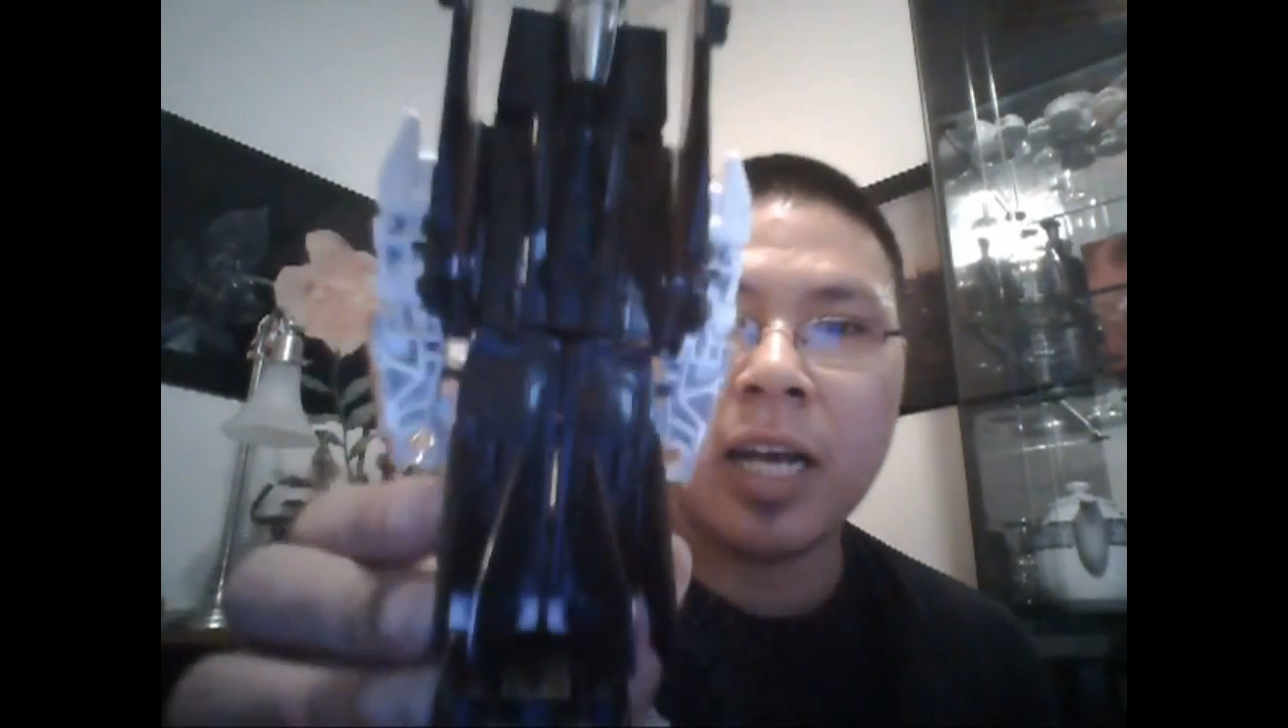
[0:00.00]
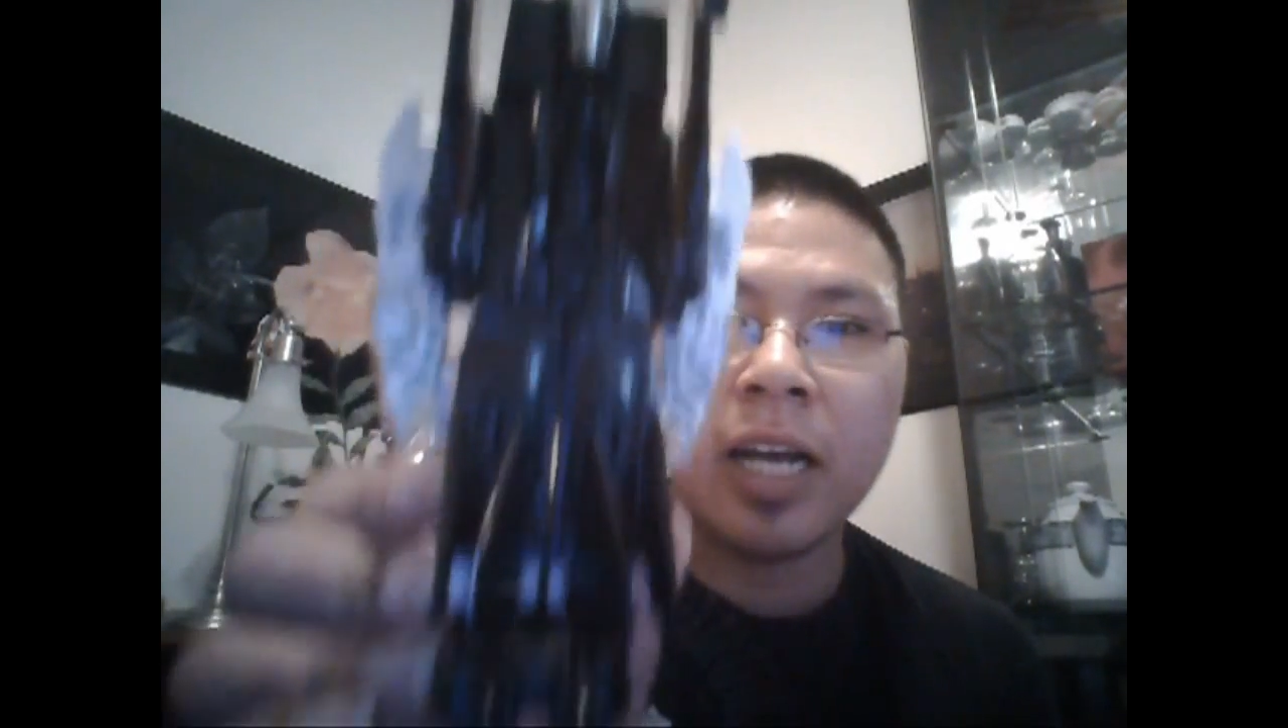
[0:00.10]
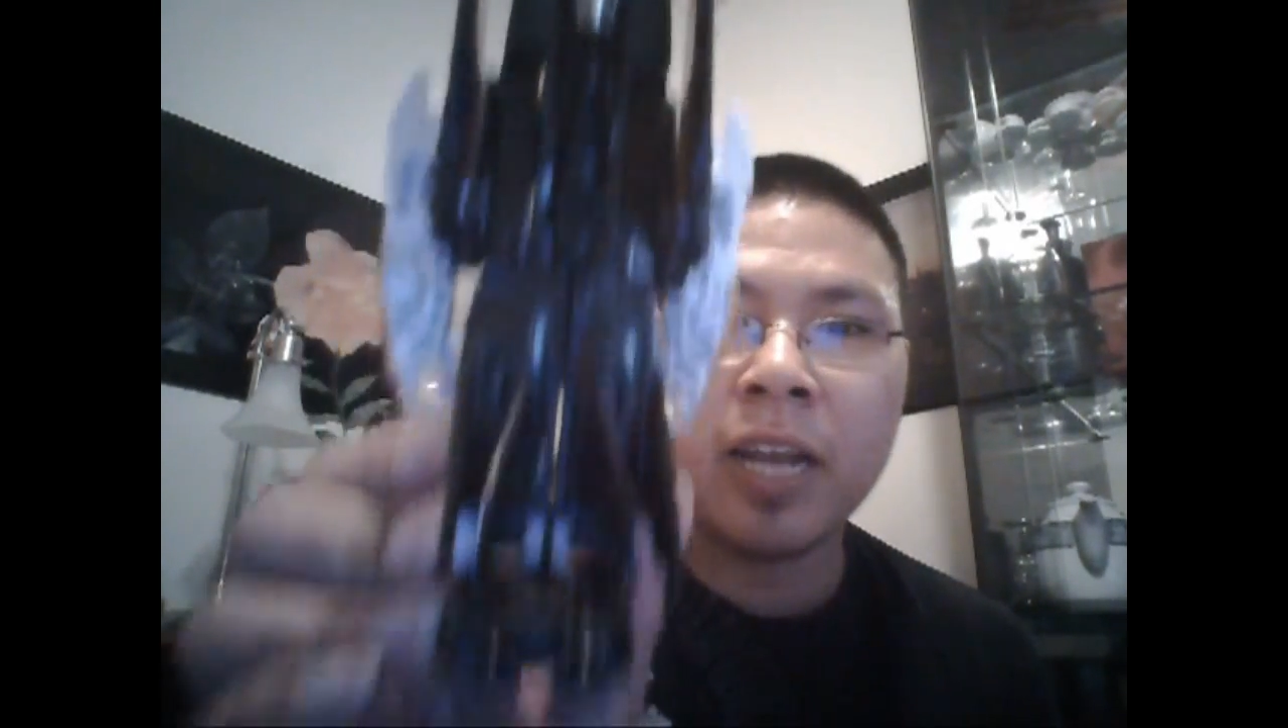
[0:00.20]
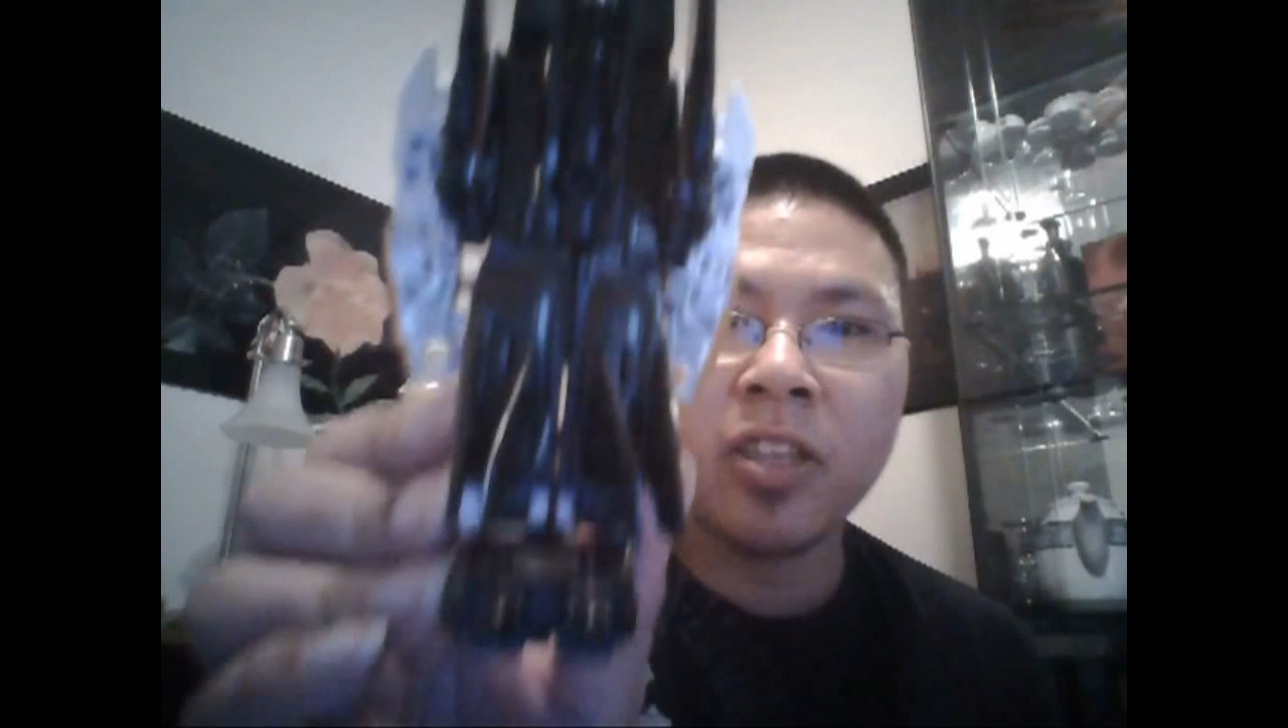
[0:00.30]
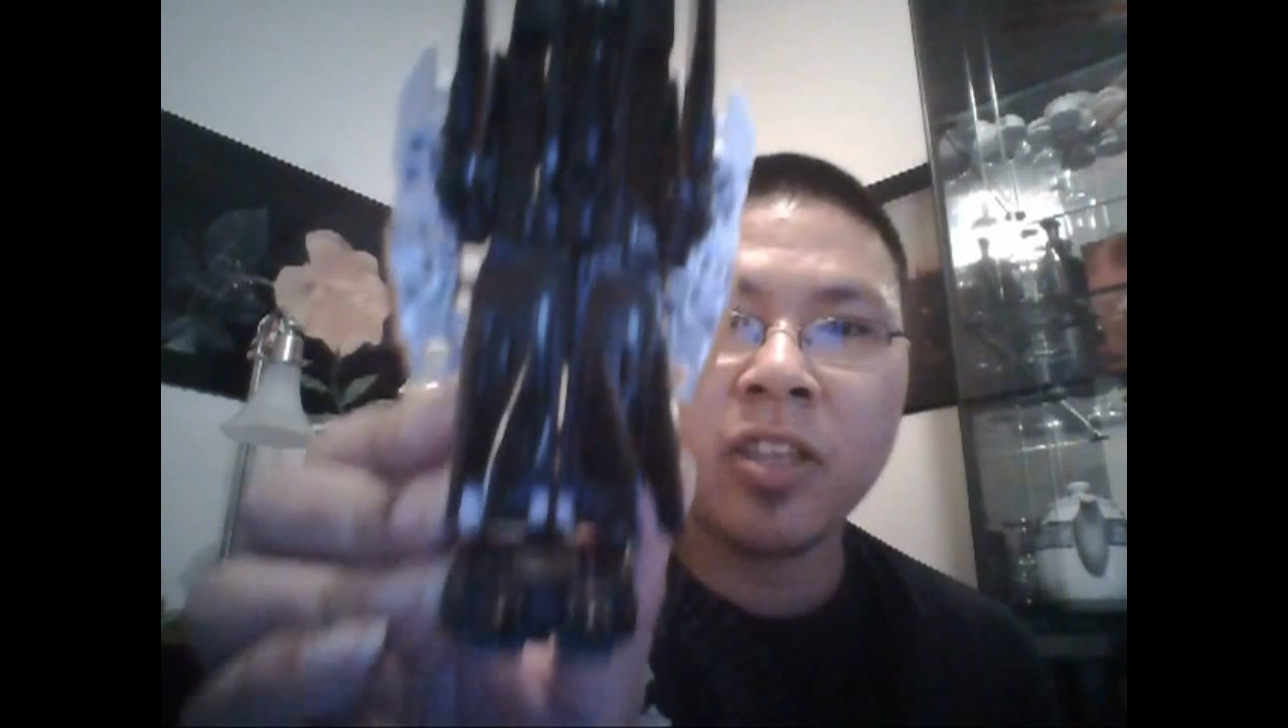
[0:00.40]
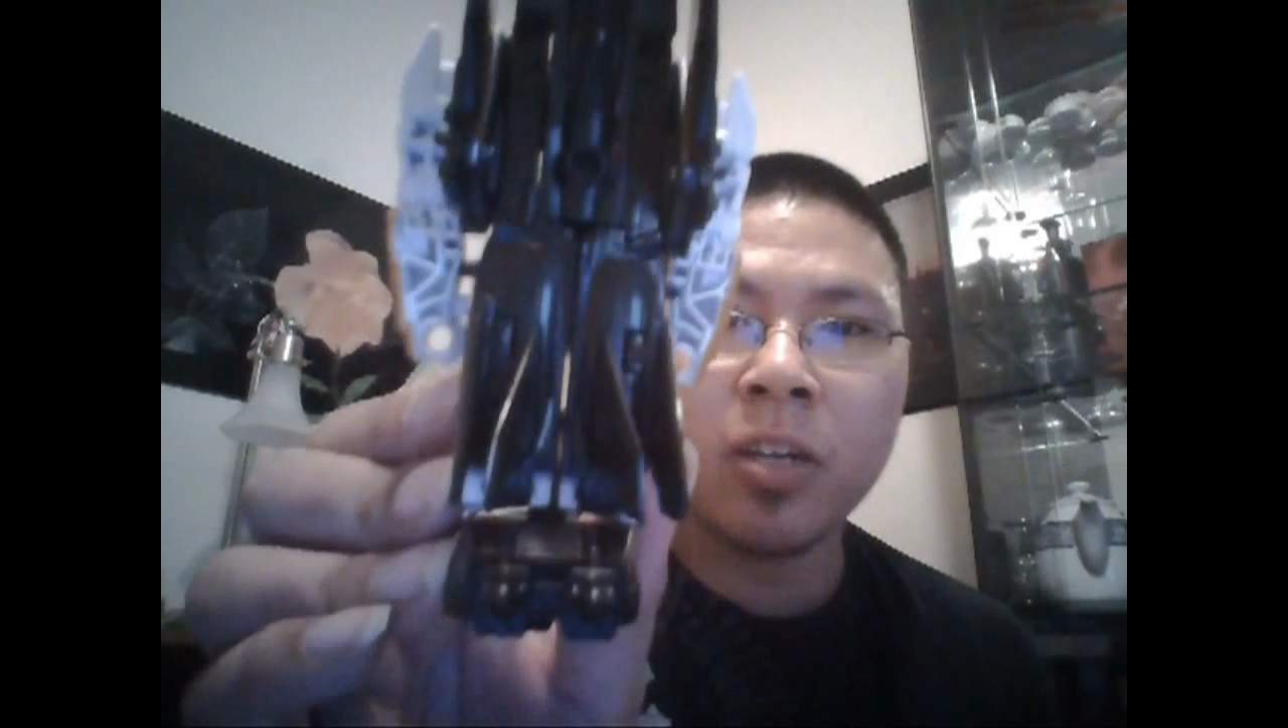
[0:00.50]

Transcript: I think